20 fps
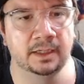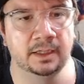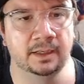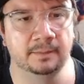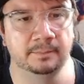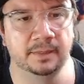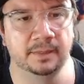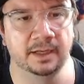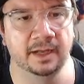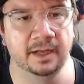
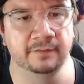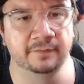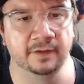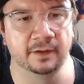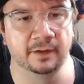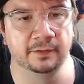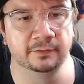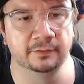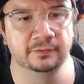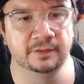But every
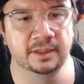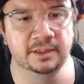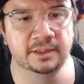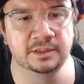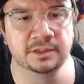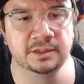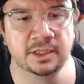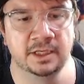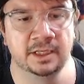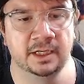other stage,
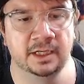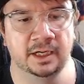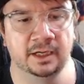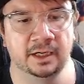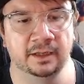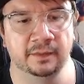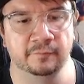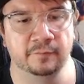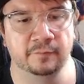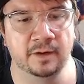
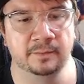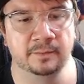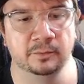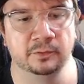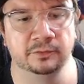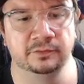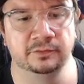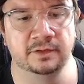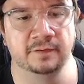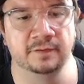the frame
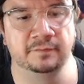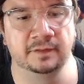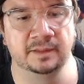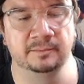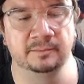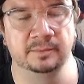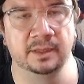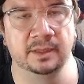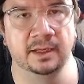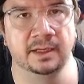rule's definitely in
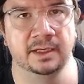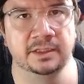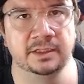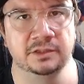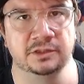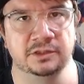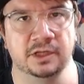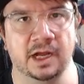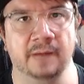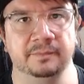play, and you
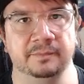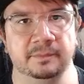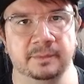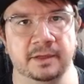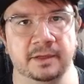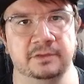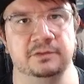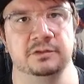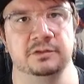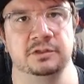should
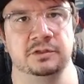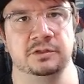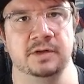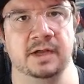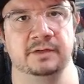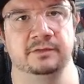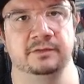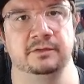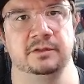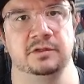optimize your
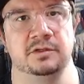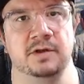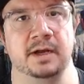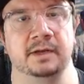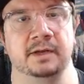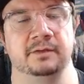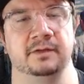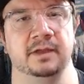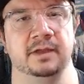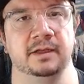strats to try to
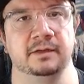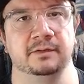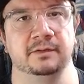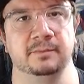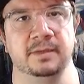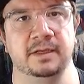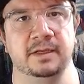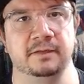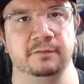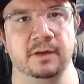get as
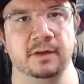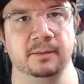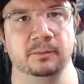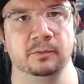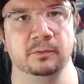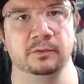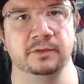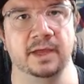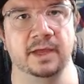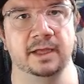many frame
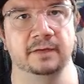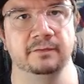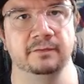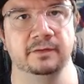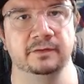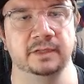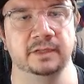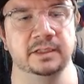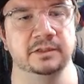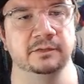rules out of the
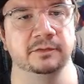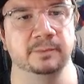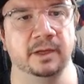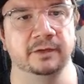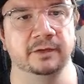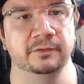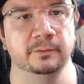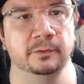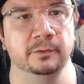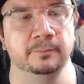stage as
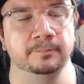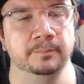possible.